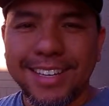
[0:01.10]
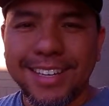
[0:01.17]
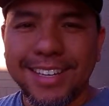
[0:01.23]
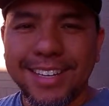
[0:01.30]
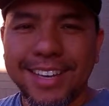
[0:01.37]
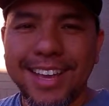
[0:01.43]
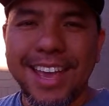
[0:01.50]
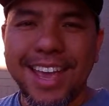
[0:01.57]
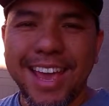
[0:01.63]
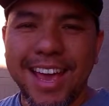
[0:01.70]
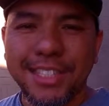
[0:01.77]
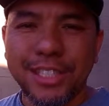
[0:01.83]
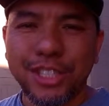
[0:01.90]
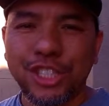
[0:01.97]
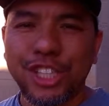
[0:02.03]
Hey
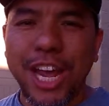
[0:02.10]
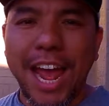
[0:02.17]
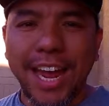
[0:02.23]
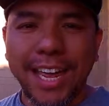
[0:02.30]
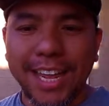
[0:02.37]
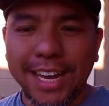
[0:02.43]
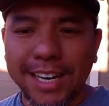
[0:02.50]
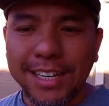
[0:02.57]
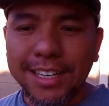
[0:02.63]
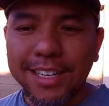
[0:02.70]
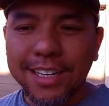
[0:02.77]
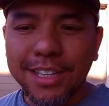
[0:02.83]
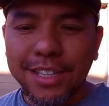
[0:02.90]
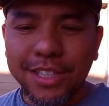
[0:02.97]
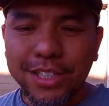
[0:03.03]
guys, it's Jack here.
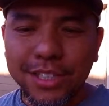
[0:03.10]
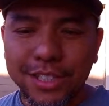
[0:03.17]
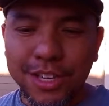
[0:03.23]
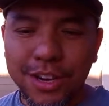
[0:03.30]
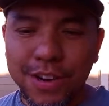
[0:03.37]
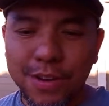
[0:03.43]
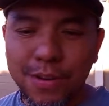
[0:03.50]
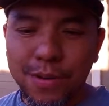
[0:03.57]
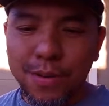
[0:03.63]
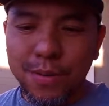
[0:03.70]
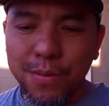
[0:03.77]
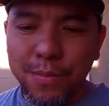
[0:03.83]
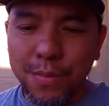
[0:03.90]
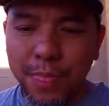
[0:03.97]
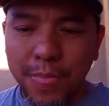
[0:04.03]
So
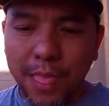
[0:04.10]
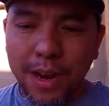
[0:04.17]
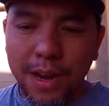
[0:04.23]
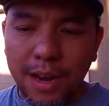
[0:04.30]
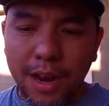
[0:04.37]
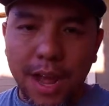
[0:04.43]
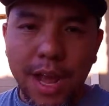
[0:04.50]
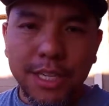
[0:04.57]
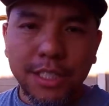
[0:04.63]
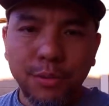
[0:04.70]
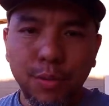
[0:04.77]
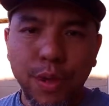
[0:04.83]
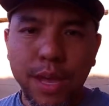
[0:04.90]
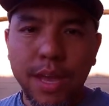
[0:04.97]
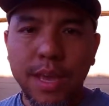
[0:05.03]
last
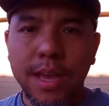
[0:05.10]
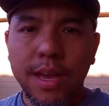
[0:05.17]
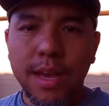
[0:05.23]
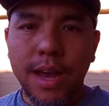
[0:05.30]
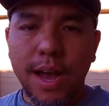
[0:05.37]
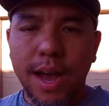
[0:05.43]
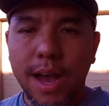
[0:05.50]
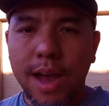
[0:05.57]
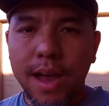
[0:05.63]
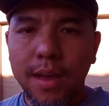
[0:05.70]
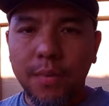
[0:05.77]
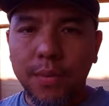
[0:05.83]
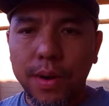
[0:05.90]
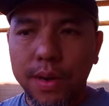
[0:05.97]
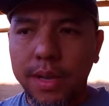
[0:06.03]
week I
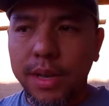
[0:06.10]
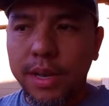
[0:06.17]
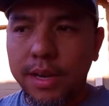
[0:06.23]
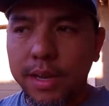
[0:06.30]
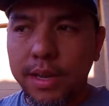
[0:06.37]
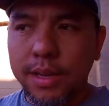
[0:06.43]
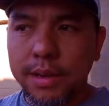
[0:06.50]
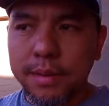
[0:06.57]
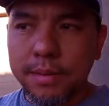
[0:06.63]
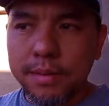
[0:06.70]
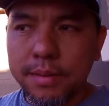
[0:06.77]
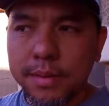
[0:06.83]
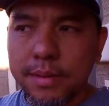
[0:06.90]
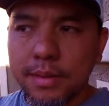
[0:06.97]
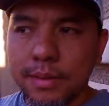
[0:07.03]
went ahead and
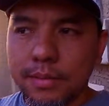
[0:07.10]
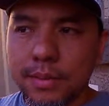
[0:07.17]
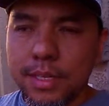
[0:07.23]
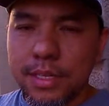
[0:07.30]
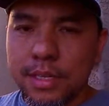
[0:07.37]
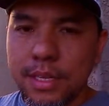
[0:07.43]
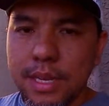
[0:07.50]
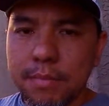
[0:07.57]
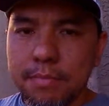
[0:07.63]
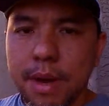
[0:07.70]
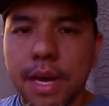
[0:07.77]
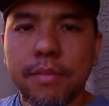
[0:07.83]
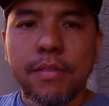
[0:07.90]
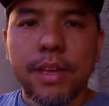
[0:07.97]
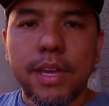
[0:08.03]
did the
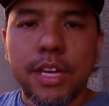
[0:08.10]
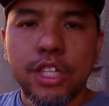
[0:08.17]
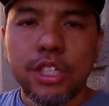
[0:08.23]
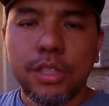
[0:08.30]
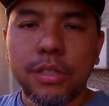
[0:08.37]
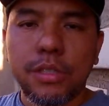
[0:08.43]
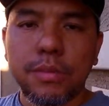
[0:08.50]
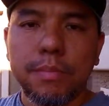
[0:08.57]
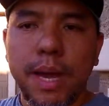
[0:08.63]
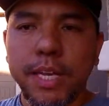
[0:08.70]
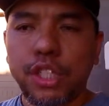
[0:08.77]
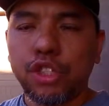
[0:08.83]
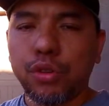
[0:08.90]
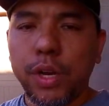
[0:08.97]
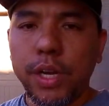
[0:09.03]
modification to my
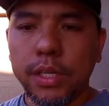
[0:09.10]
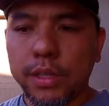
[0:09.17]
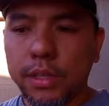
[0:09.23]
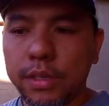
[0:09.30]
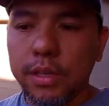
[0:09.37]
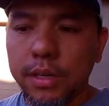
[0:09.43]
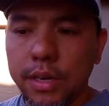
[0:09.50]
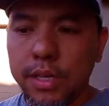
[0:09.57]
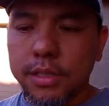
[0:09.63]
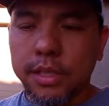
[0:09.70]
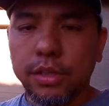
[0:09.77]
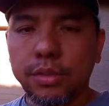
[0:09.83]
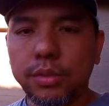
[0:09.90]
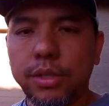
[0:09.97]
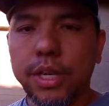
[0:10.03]
trailer. As I
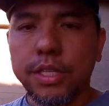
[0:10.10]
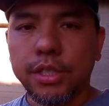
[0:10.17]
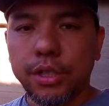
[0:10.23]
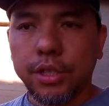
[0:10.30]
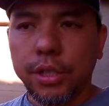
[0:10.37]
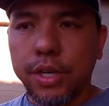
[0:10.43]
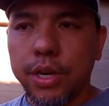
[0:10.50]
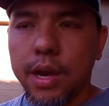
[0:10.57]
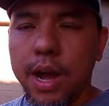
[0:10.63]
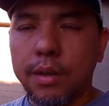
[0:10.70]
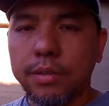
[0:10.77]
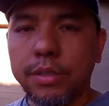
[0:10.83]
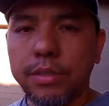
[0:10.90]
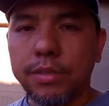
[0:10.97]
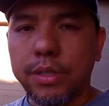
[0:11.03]
told you guys earlier, I
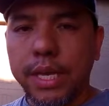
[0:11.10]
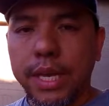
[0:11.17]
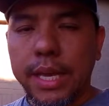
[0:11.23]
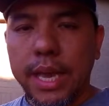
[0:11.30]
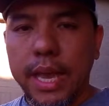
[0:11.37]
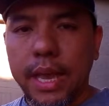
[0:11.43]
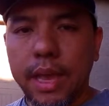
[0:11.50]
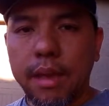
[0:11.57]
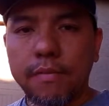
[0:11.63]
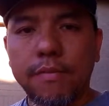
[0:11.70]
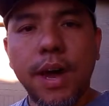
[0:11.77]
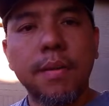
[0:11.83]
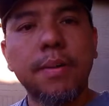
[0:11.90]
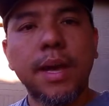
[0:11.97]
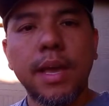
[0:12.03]
was using a
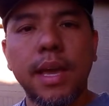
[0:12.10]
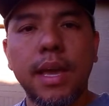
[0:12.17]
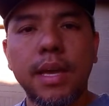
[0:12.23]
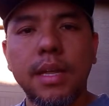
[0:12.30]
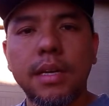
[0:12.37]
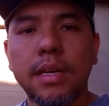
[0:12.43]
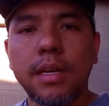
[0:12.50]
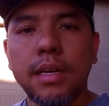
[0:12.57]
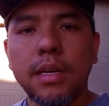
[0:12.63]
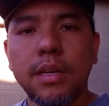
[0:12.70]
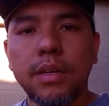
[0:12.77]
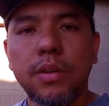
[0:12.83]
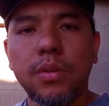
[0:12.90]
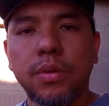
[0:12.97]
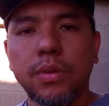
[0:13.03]
5x8
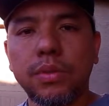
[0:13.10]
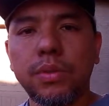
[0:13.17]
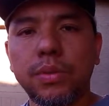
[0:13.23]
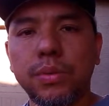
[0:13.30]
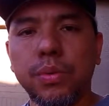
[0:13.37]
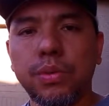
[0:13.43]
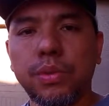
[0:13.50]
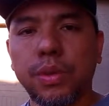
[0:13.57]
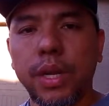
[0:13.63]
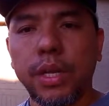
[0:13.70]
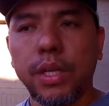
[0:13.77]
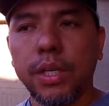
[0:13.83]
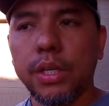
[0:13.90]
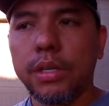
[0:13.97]
Northern Tool trailer.